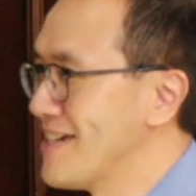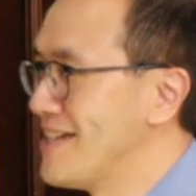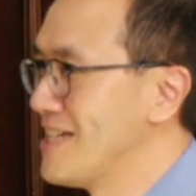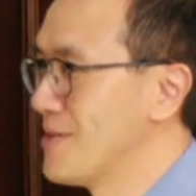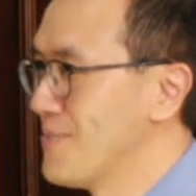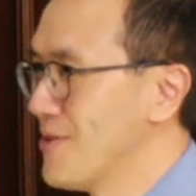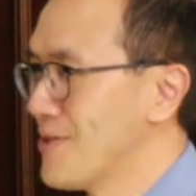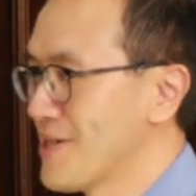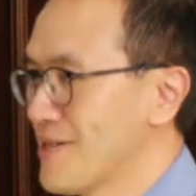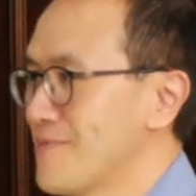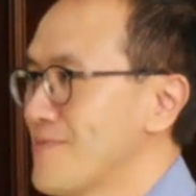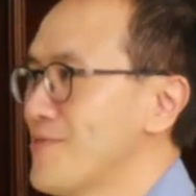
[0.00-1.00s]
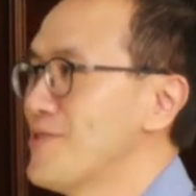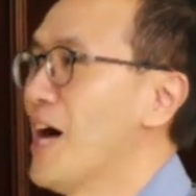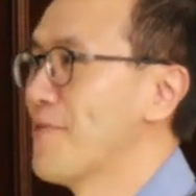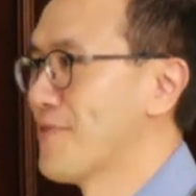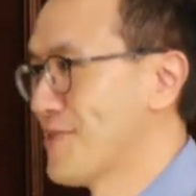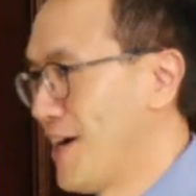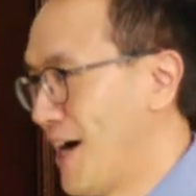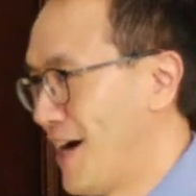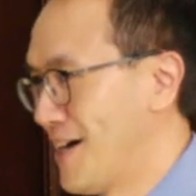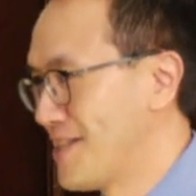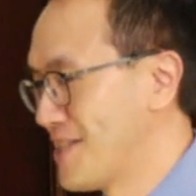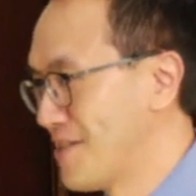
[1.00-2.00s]
in this book. We have
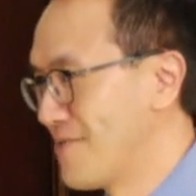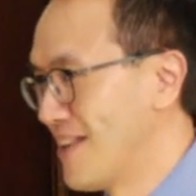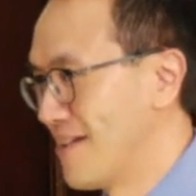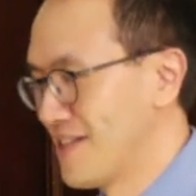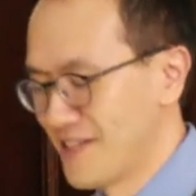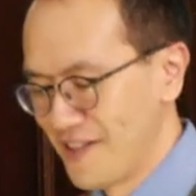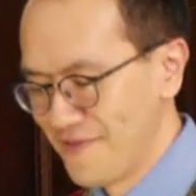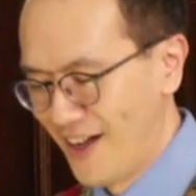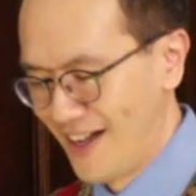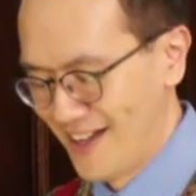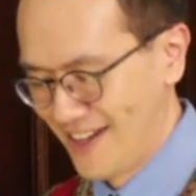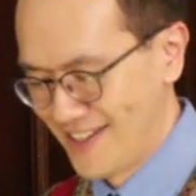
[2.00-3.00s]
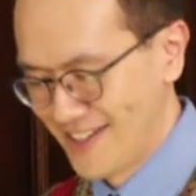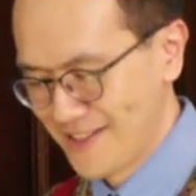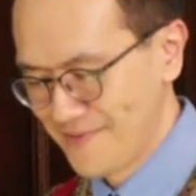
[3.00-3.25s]
God, the divine.